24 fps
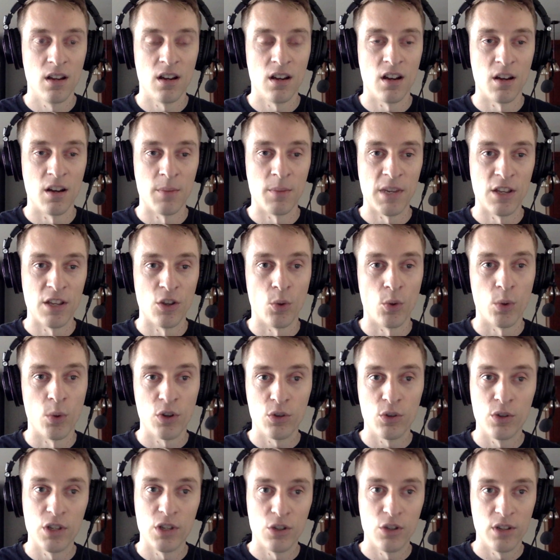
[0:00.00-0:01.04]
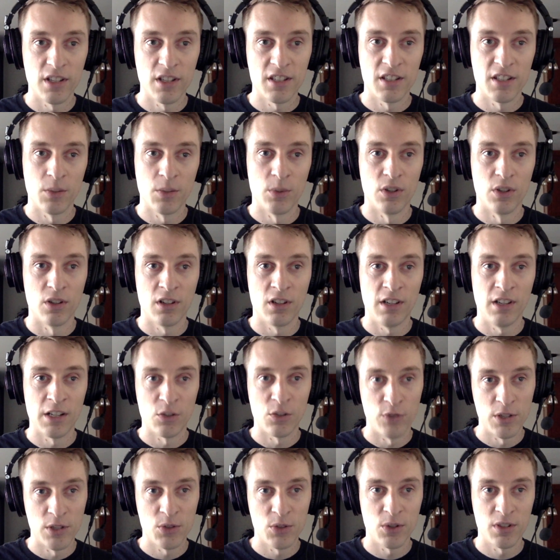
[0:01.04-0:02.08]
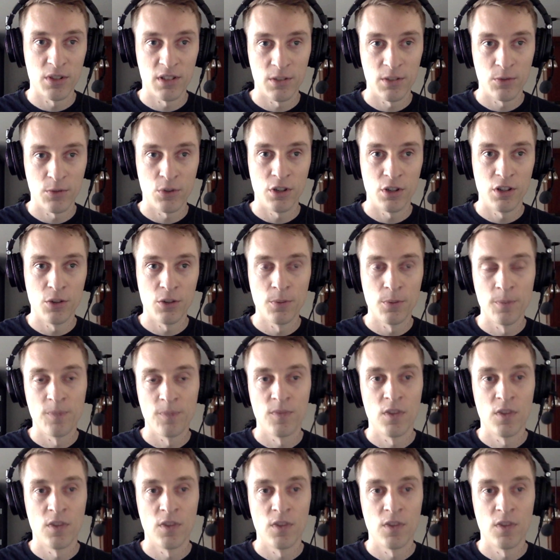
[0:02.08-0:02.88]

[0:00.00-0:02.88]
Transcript: um, either worker units that will collect resources for you,